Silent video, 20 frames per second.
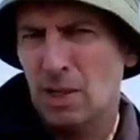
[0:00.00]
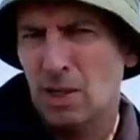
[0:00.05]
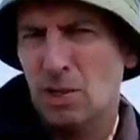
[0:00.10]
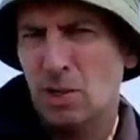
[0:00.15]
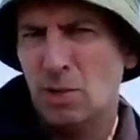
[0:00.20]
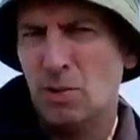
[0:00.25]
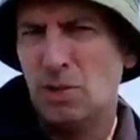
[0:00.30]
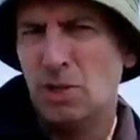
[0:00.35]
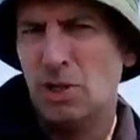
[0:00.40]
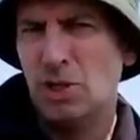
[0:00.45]

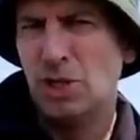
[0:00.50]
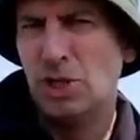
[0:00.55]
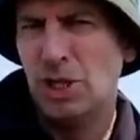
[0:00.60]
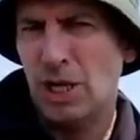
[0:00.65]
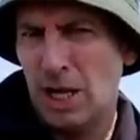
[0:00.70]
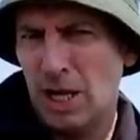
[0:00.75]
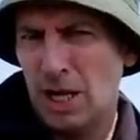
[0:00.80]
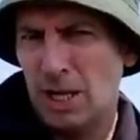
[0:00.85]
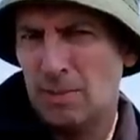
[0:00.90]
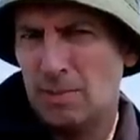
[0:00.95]
Use your
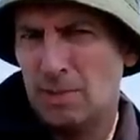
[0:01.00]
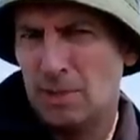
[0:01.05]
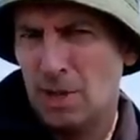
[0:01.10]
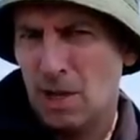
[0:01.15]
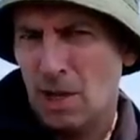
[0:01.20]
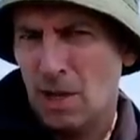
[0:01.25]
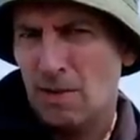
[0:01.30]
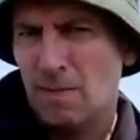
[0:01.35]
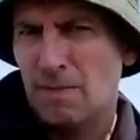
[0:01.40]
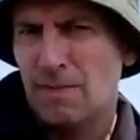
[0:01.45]
shapes,
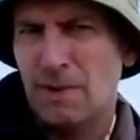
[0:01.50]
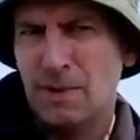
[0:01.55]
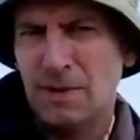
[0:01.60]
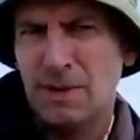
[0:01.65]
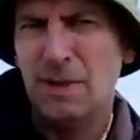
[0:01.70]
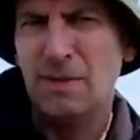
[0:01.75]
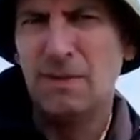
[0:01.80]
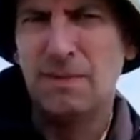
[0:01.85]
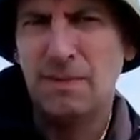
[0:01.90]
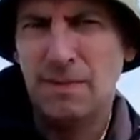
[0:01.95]
fill
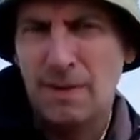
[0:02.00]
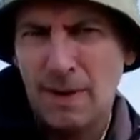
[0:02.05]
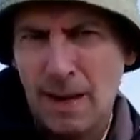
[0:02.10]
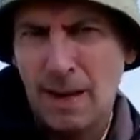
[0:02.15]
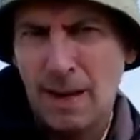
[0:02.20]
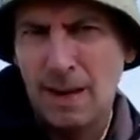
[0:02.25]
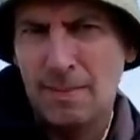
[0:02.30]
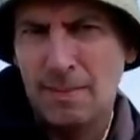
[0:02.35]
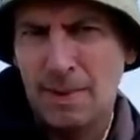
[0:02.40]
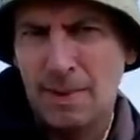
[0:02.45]
your
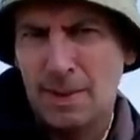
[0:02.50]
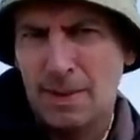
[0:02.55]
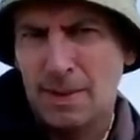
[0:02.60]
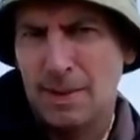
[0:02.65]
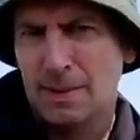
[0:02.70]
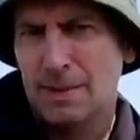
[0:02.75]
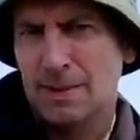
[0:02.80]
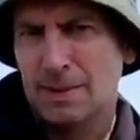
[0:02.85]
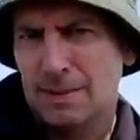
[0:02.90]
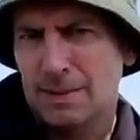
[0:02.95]
frame,
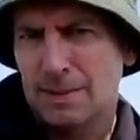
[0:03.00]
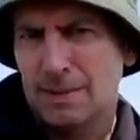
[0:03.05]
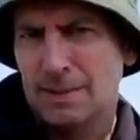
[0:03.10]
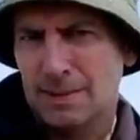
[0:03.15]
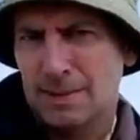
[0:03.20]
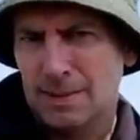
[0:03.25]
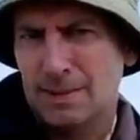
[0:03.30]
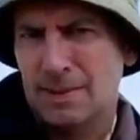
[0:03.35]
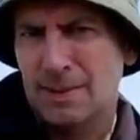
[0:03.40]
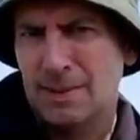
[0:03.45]

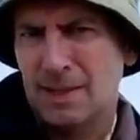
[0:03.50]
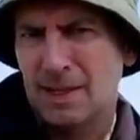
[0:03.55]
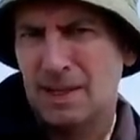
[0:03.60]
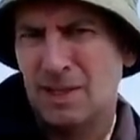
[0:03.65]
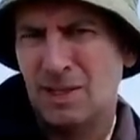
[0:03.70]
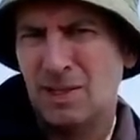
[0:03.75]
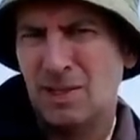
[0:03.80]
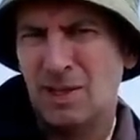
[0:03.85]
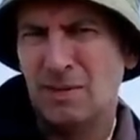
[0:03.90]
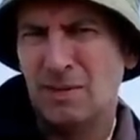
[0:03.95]
and
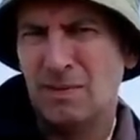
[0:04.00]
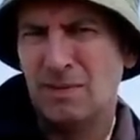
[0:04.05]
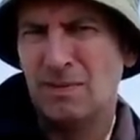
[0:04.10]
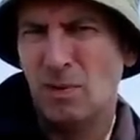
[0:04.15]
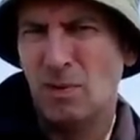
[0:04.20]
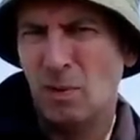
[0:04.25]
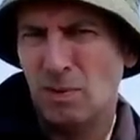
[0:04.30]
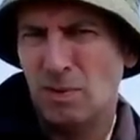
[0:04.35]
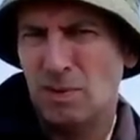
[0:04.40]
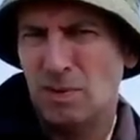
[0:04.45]
you should have
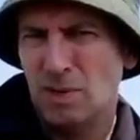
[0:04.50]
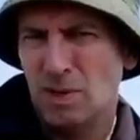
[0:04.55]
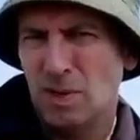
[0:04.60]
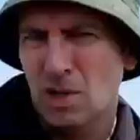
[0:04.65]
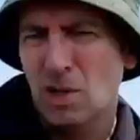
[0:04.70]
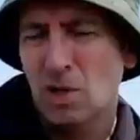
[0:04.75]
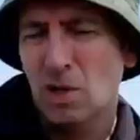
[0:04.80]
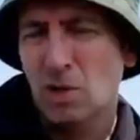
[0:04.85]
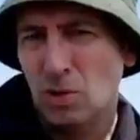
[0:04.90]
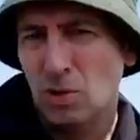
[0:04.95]
fun.
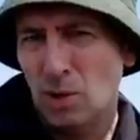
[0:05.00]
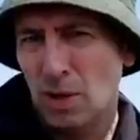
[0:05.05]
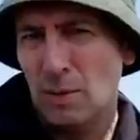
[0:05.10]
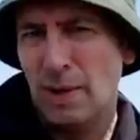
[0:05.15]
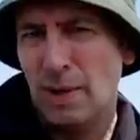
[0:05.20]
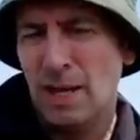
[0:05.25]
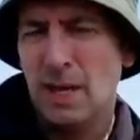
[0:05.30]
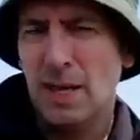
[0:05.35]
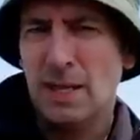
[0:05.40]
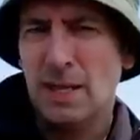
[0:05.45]
So
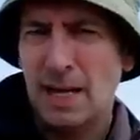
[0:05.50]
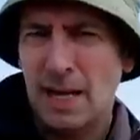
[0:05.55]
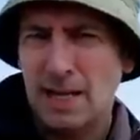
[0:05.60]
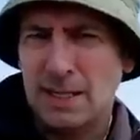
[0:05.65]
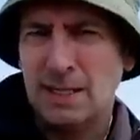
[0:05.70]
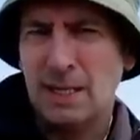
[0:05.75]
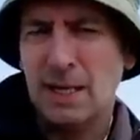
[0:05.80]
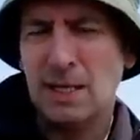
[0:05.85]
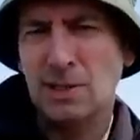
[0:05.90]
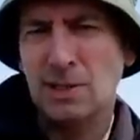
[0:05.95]
anyway,
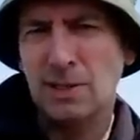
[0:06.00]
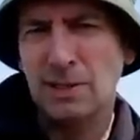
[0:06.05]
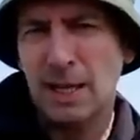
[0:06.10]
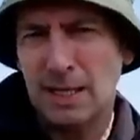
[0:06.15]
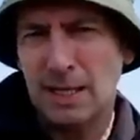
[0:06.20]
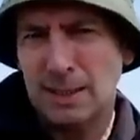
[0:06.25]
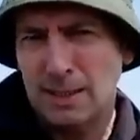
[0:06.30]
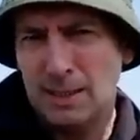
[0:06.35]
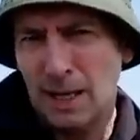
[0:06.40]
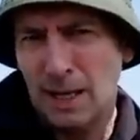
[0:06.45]
that's it until
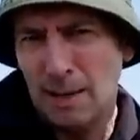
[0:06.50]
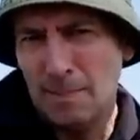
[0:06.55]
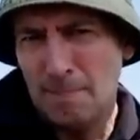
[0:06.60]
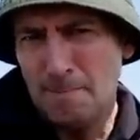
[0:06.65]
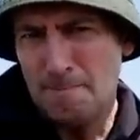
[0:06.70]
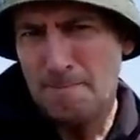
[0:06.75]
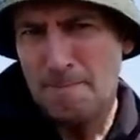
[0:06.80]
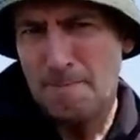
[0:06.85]
next time.